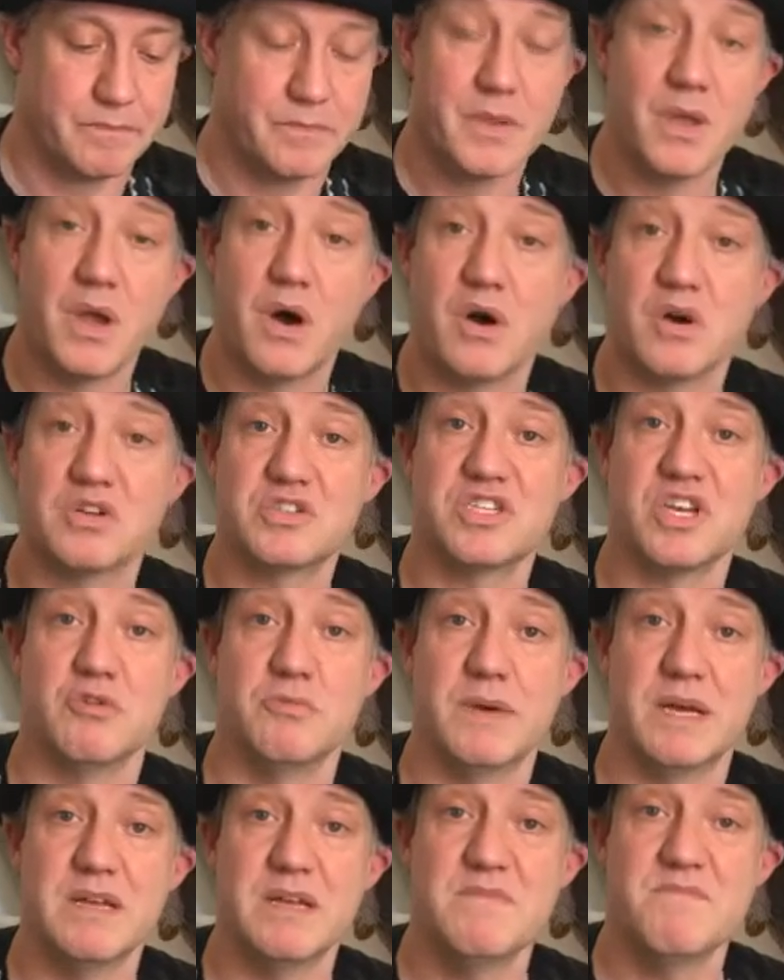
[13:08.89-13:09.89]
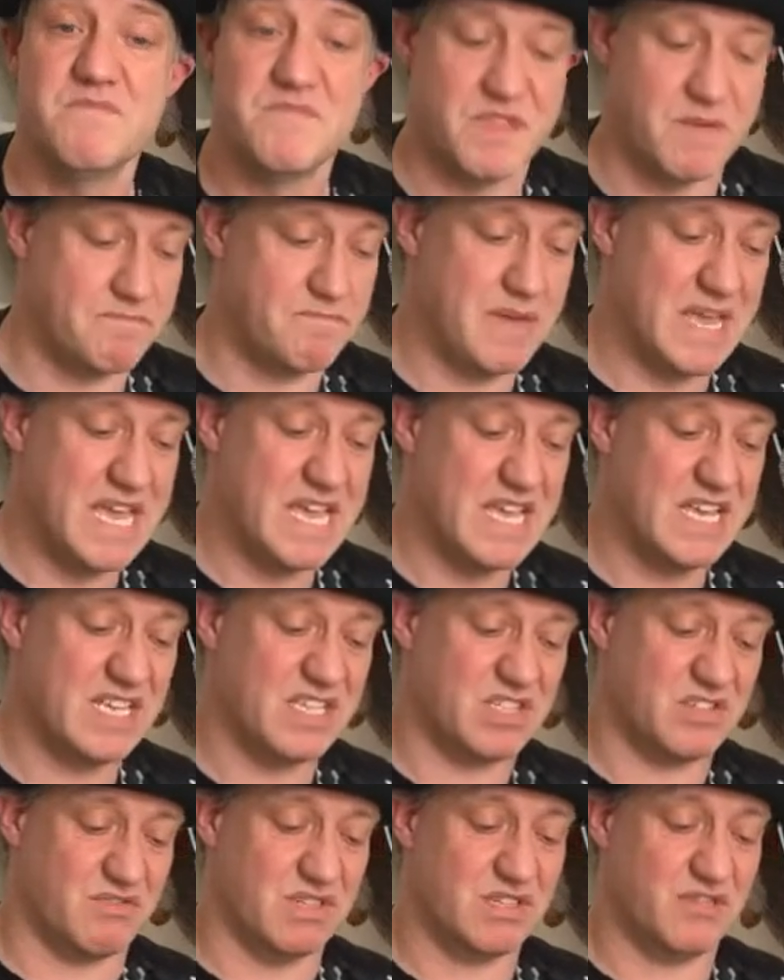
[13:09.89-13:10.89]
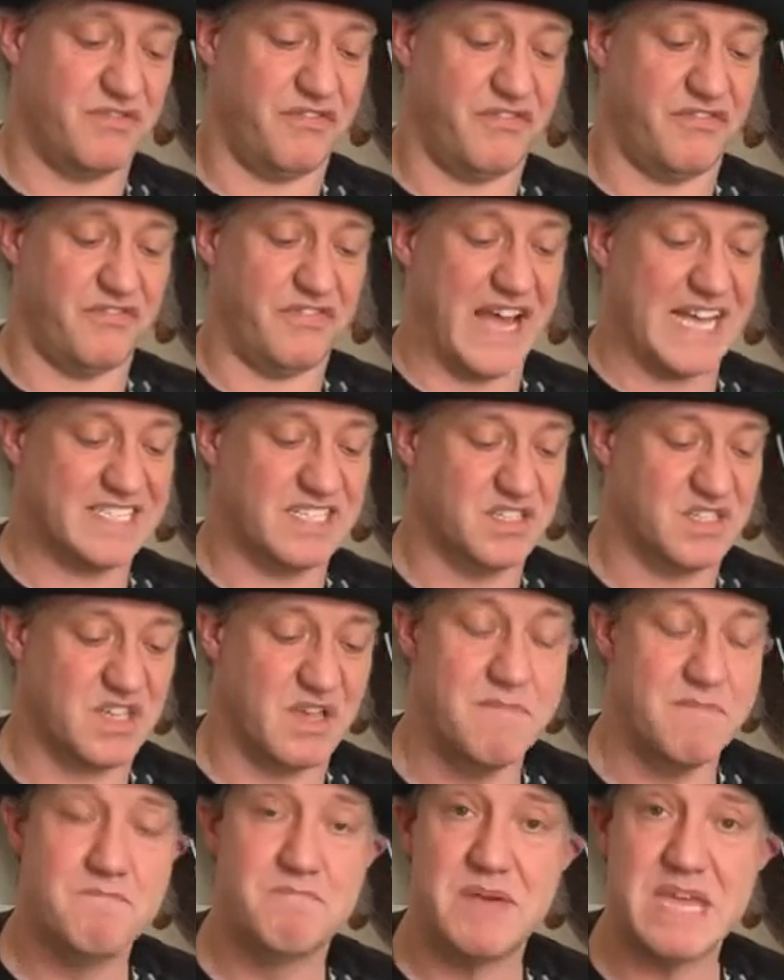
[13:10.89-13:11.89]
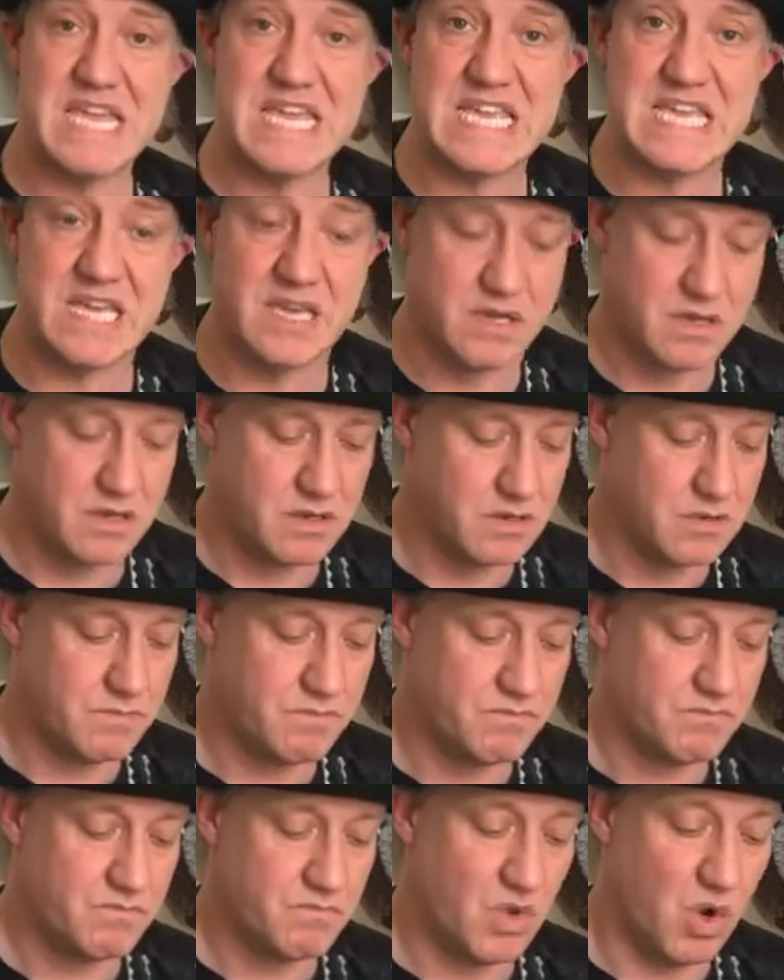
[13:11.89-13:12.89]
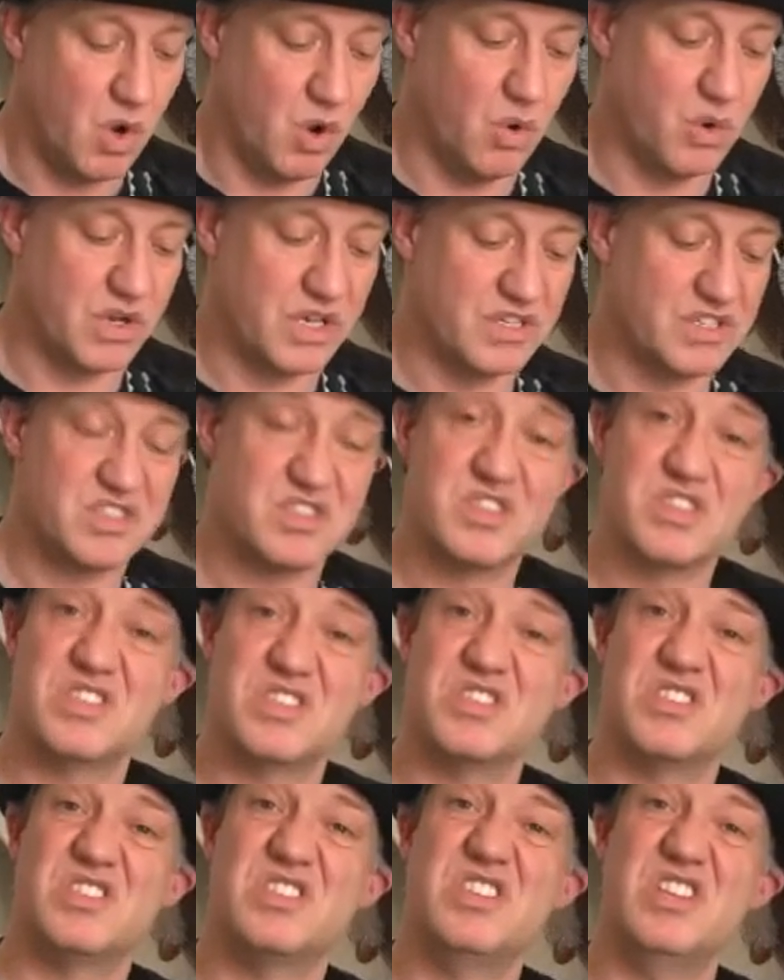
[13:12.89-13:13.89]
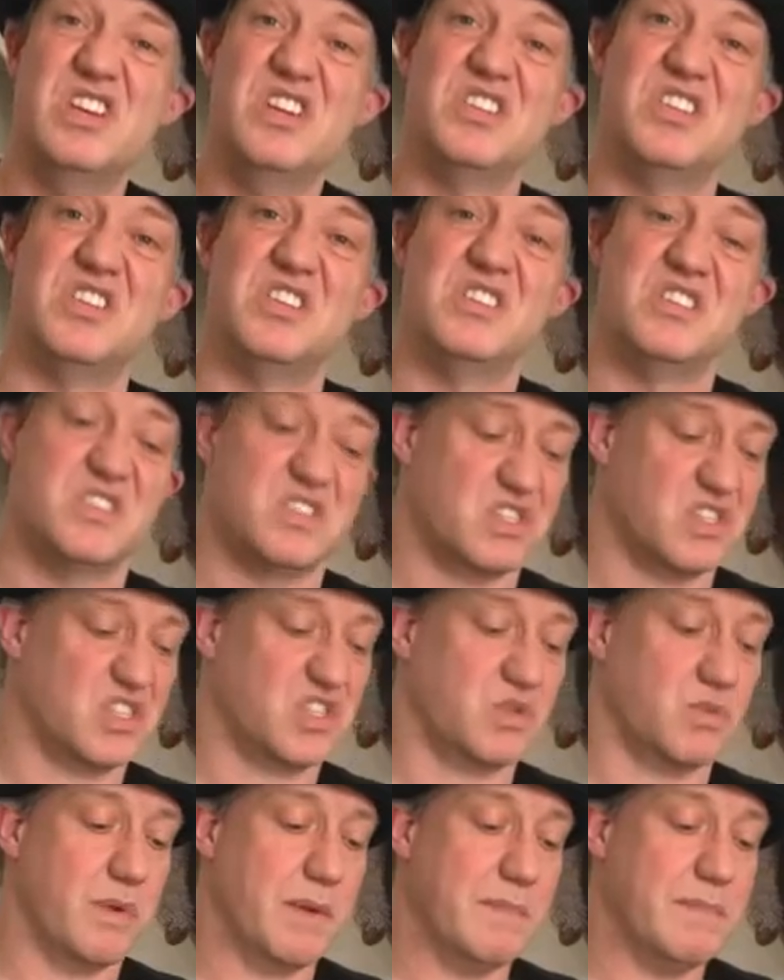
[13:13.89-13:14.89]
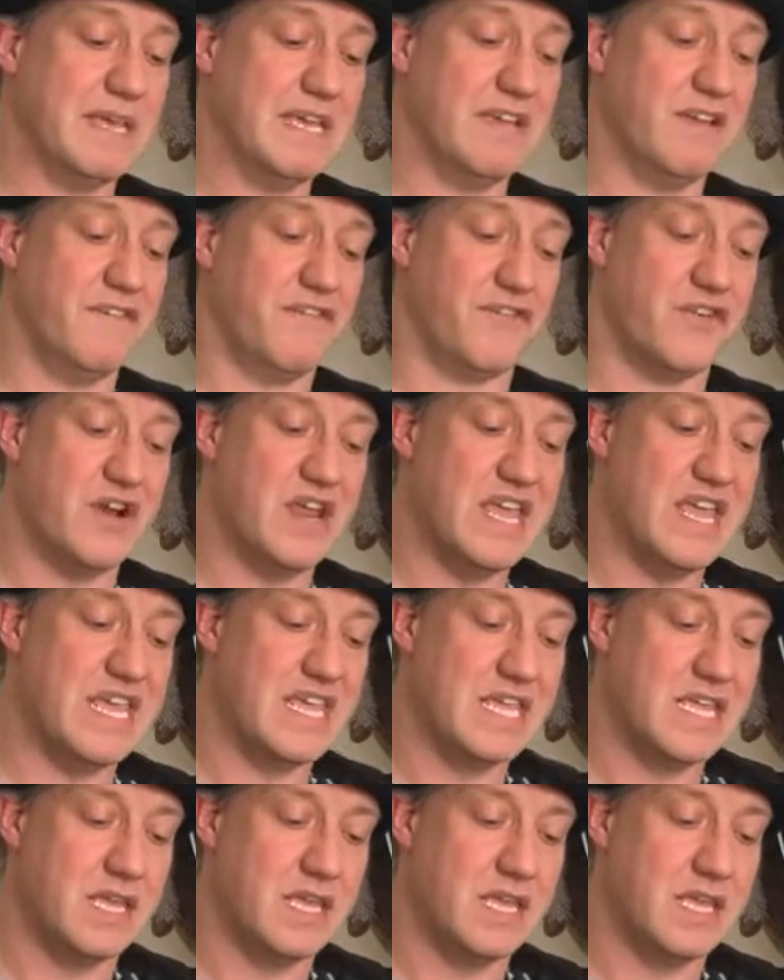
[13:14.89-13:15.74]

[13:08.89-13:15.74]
October, the bears are as fat as can be. August, the sturgeons are swimming free.